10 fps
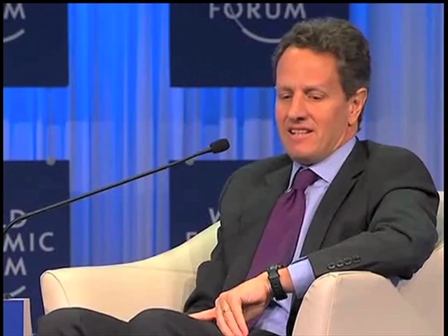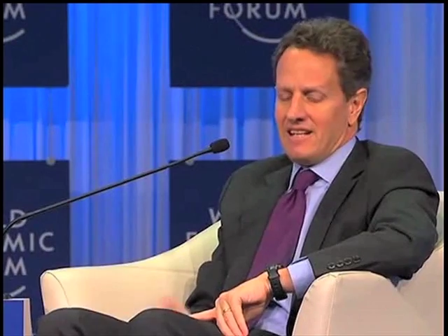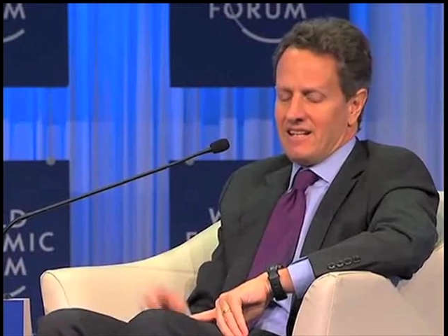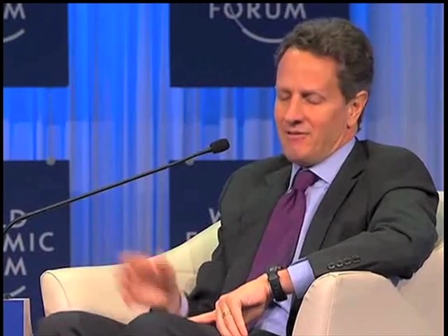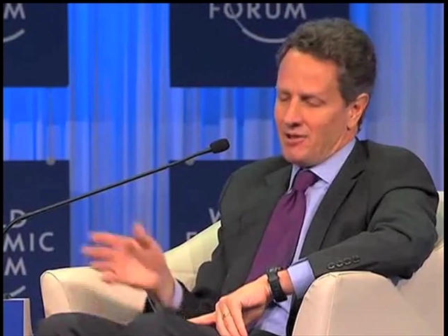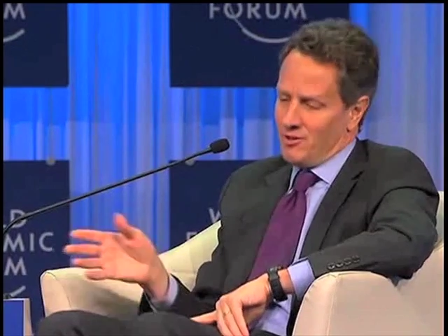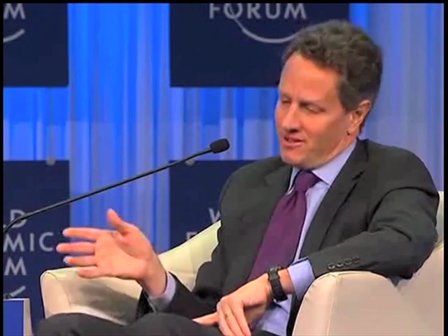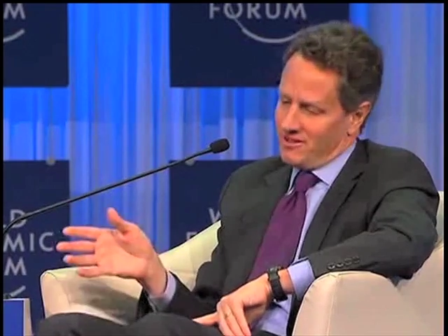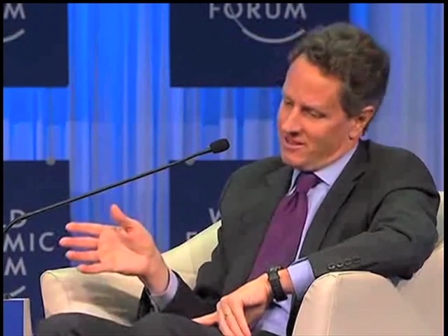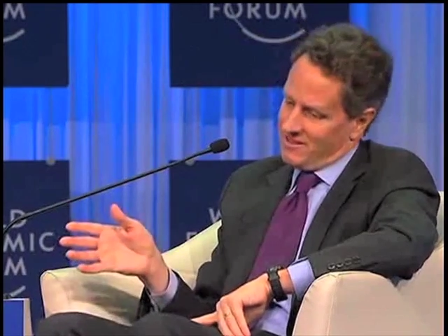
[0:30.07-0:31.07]
Again, even though I
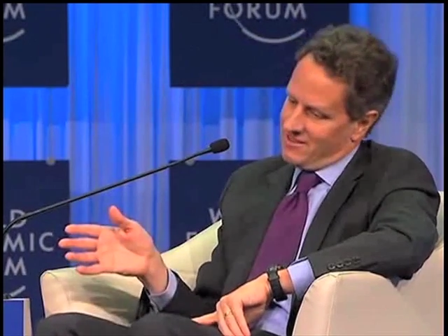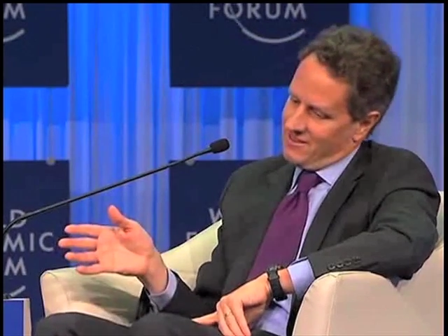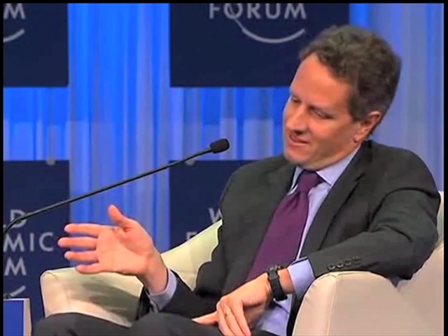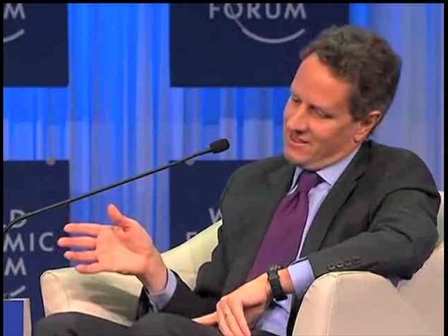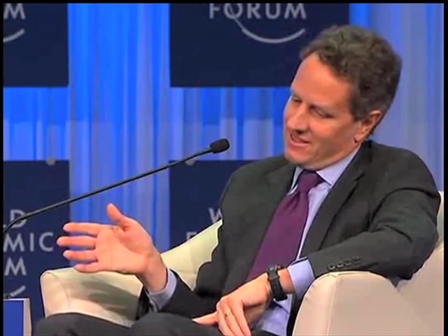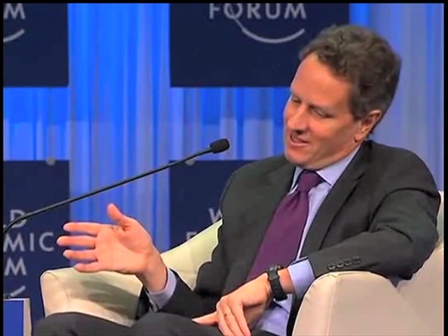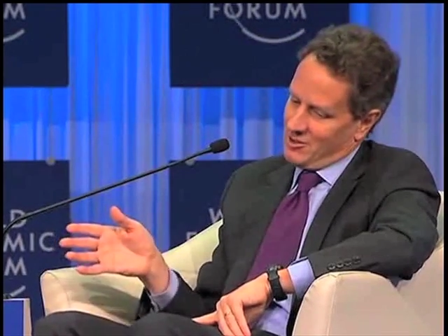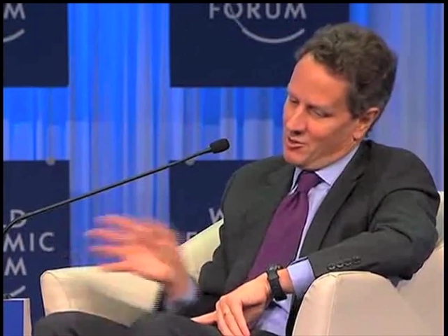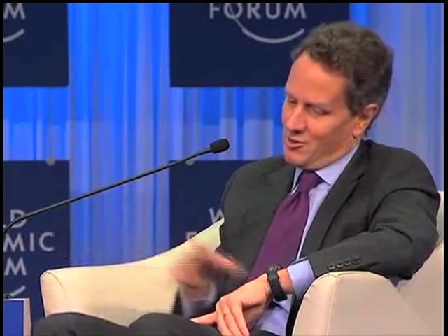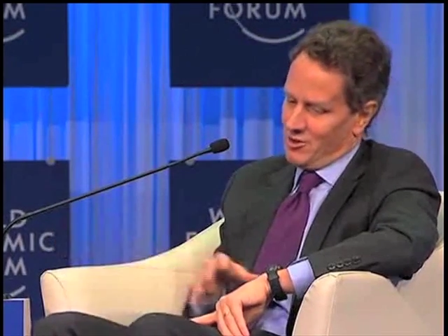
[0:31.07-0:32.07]
think the
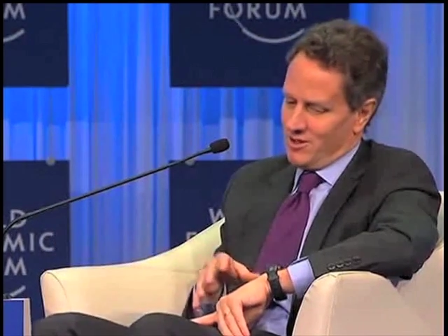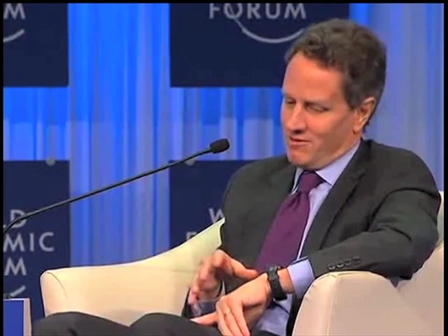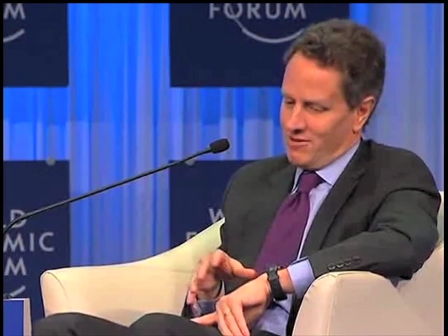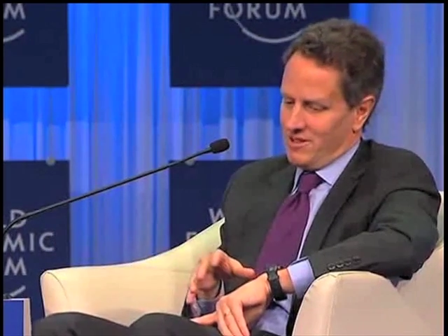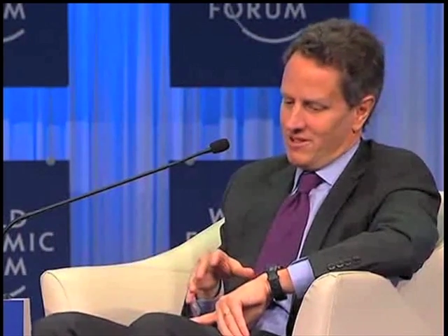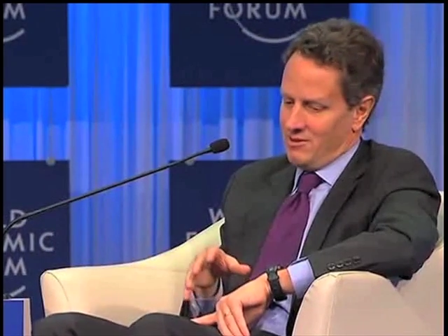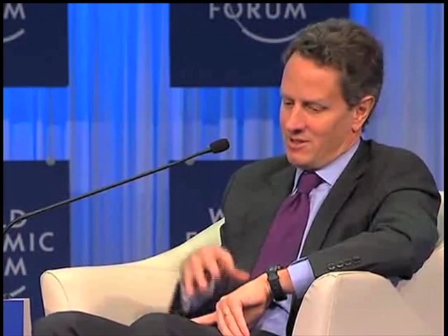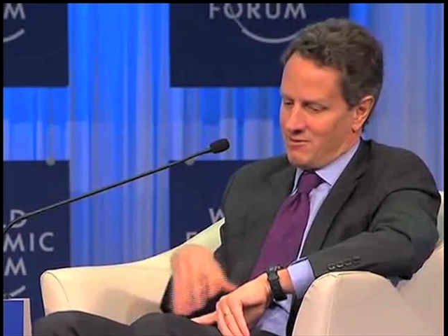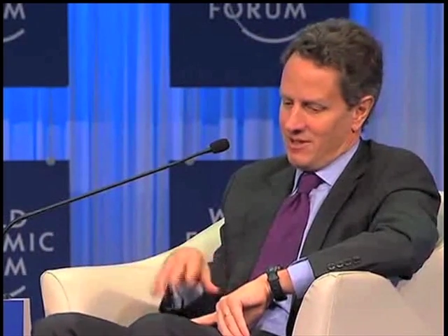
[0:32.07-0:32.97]
core of the U.S.